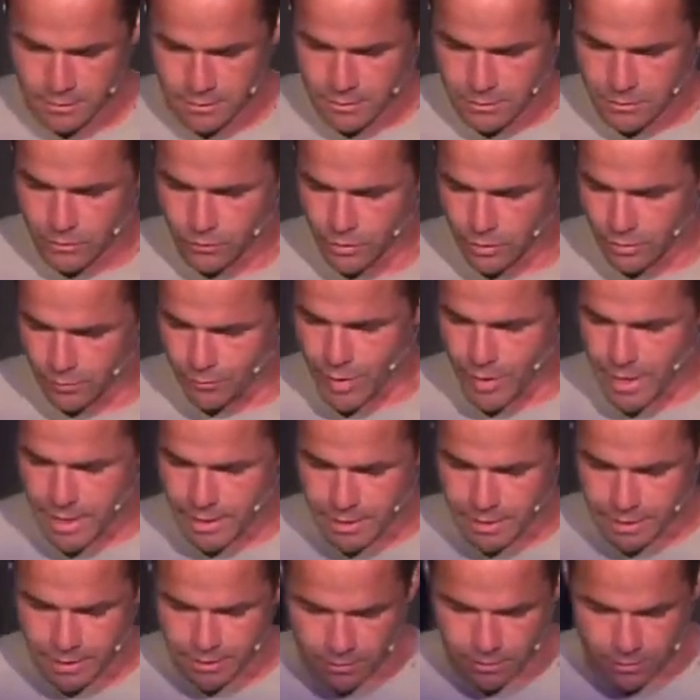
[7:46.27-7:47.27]
we are
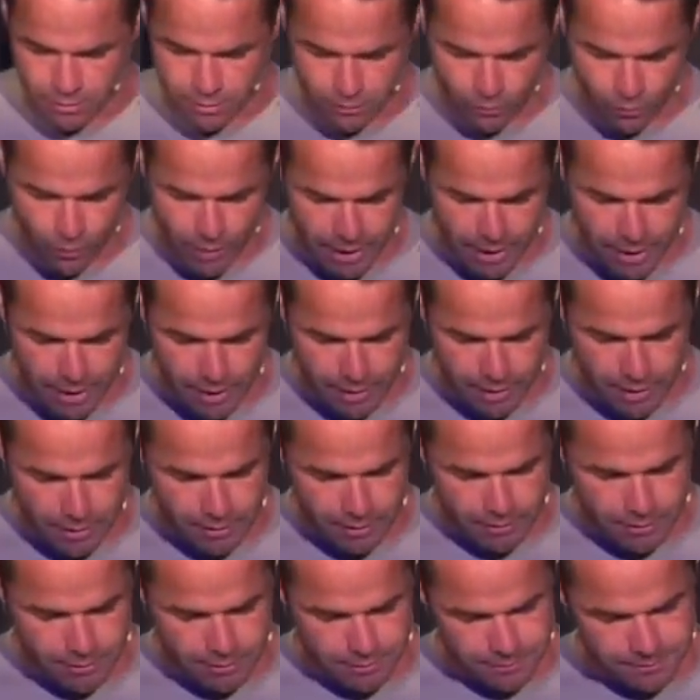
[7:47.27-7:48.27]
making our
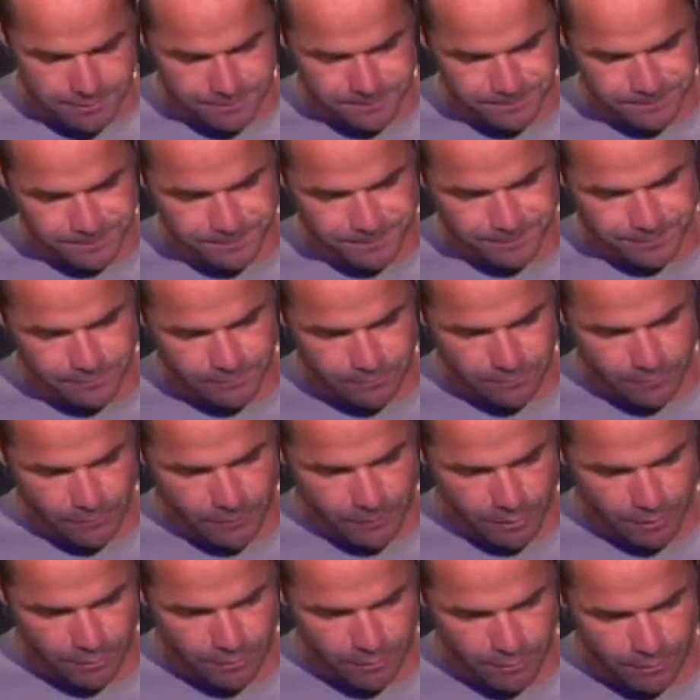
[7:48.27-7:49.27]
way
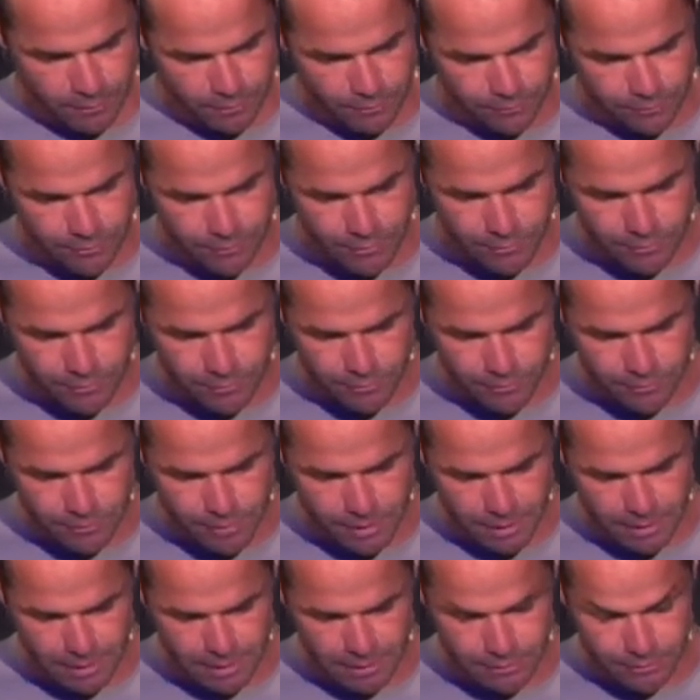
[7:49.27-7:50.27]

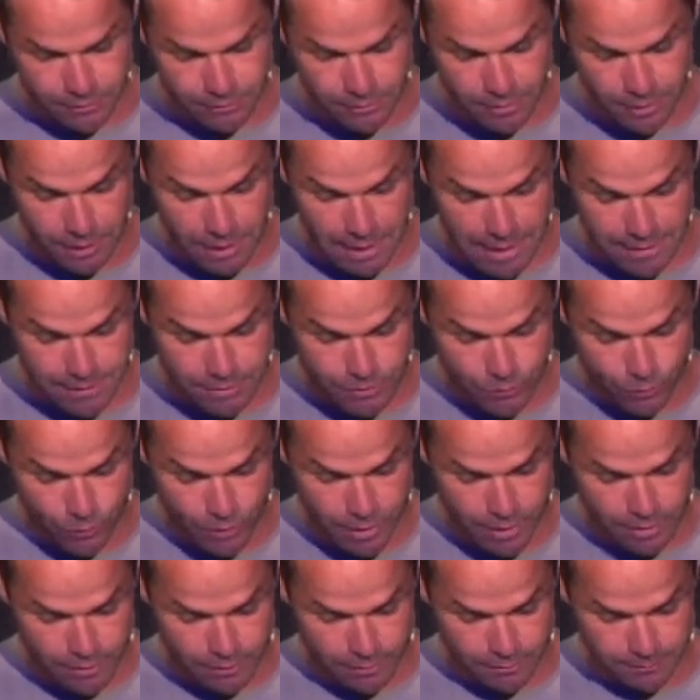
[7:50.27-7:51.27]
through to the last
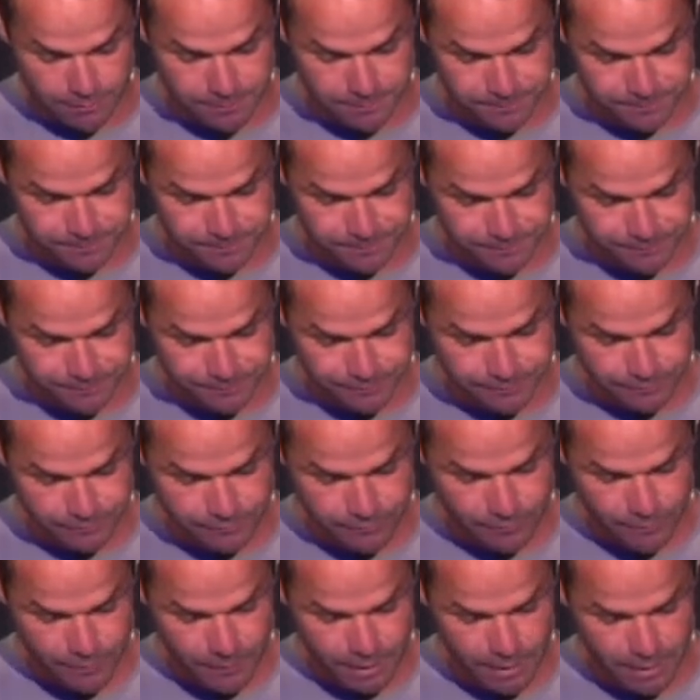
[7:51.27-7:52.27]
week.
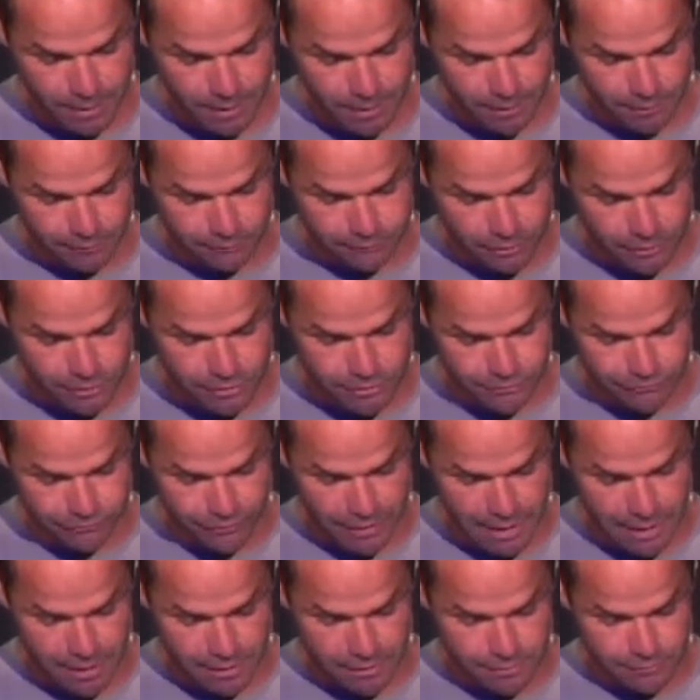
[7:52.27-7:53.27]
Verse
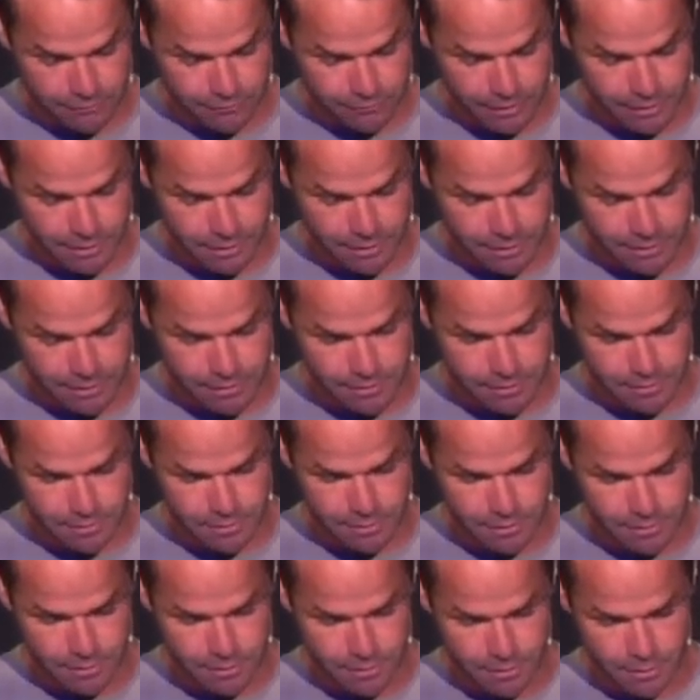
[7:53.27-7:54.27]
5 is,
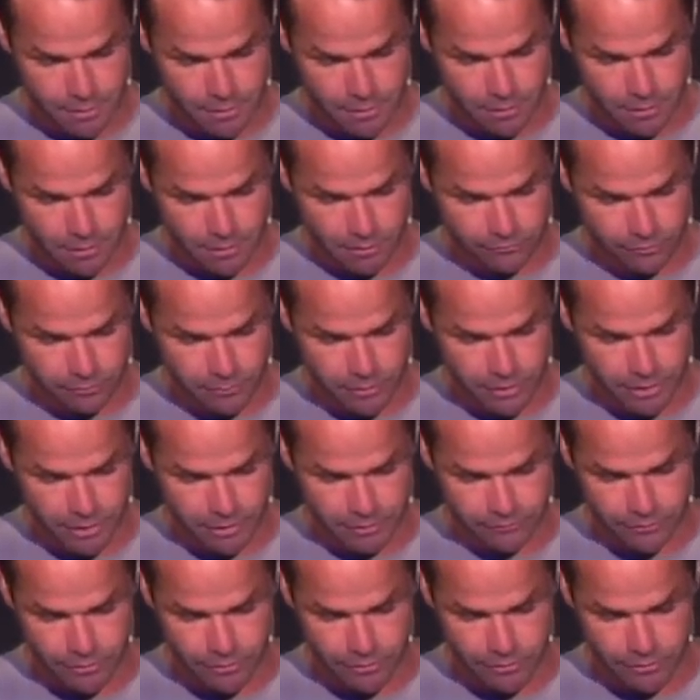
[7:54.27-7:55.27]
for many
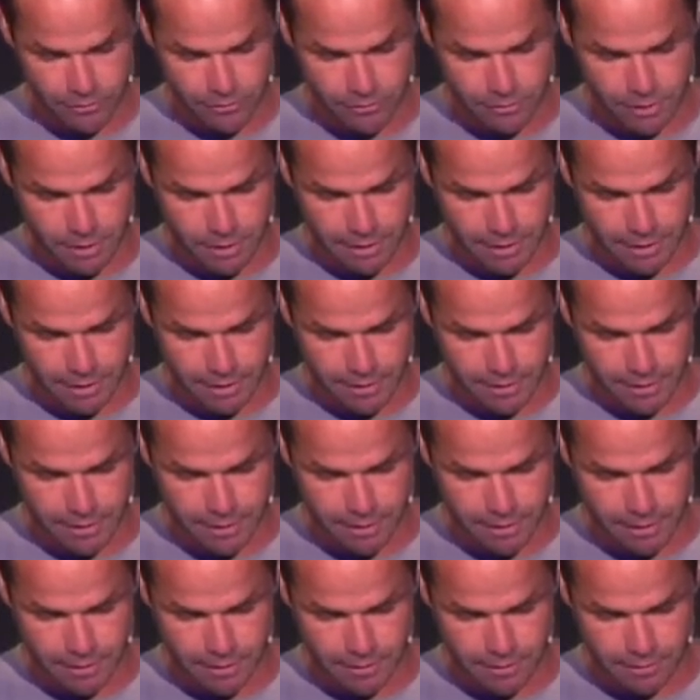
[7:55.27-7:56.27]
of you,
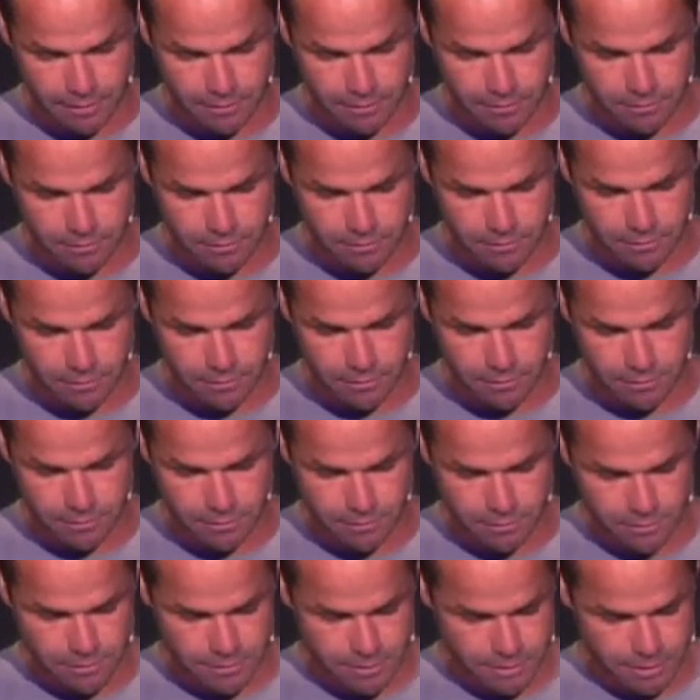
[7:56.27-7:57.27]

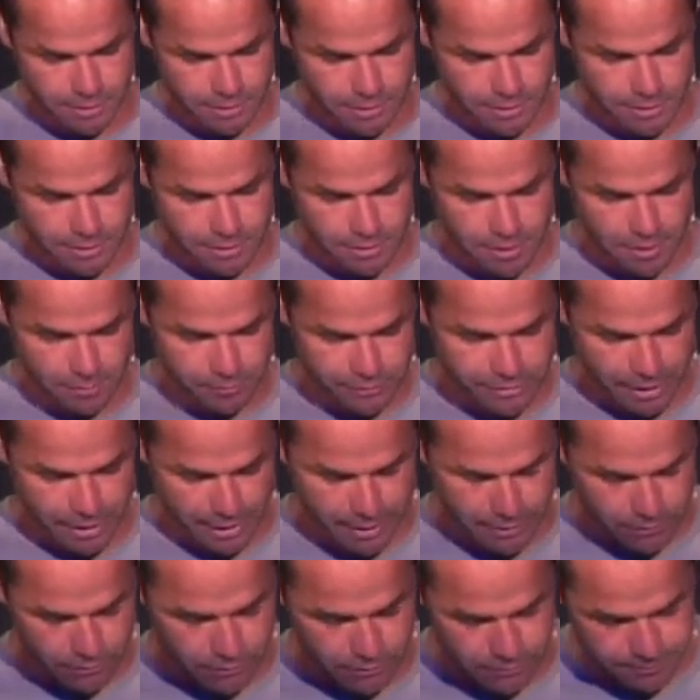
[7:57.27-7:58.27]
you see the
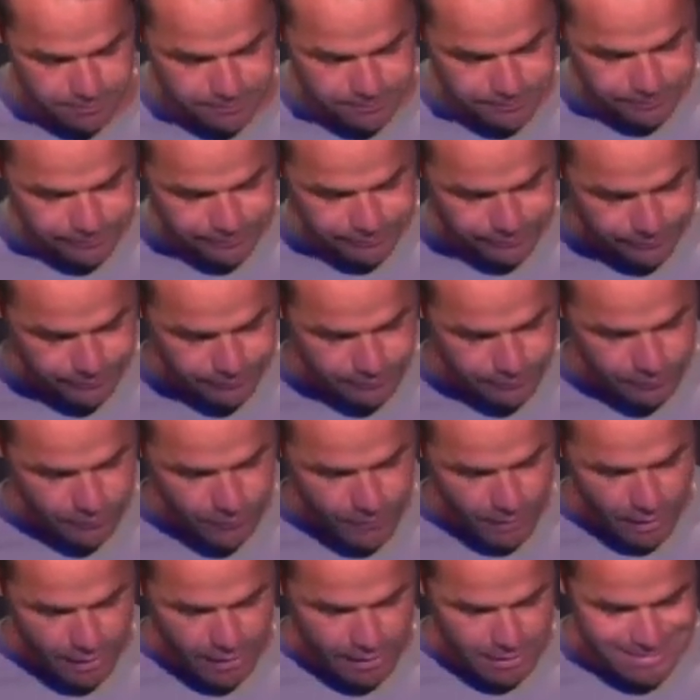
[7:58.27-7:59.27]
subtitle,
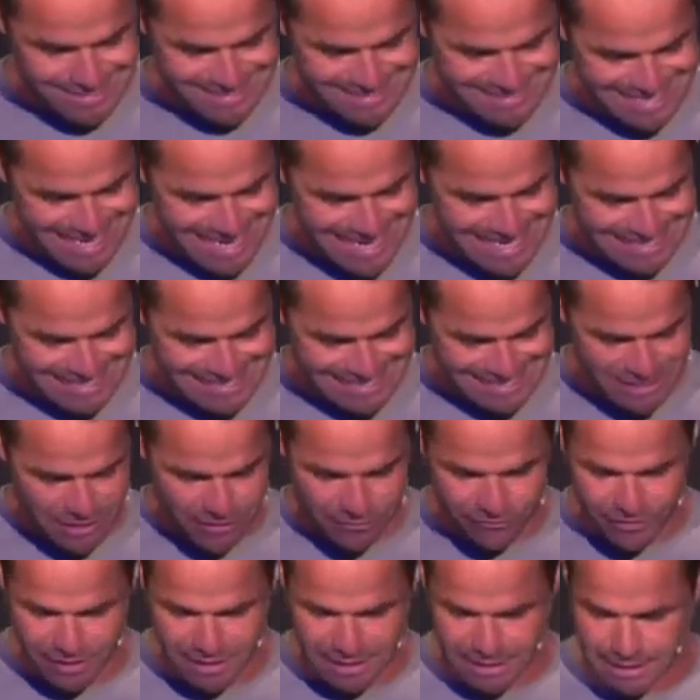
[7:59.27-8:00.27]
The Signs of
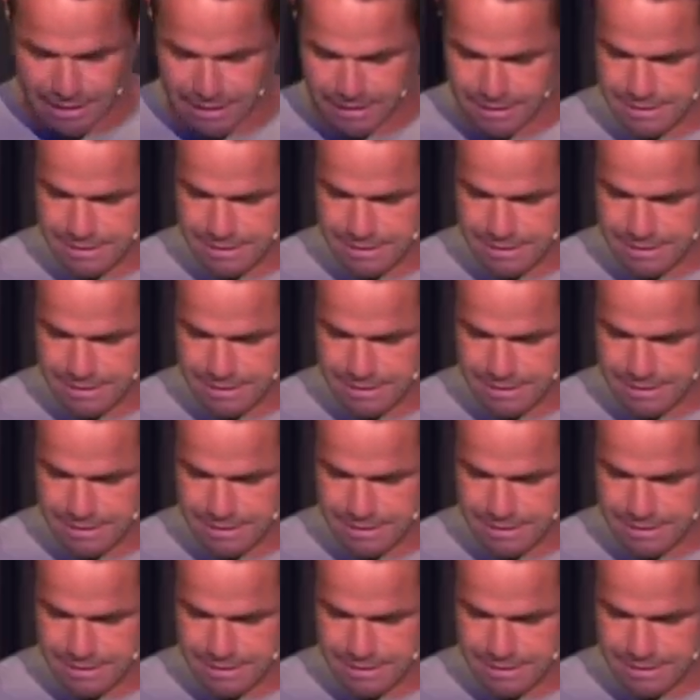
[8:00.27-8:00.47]
the End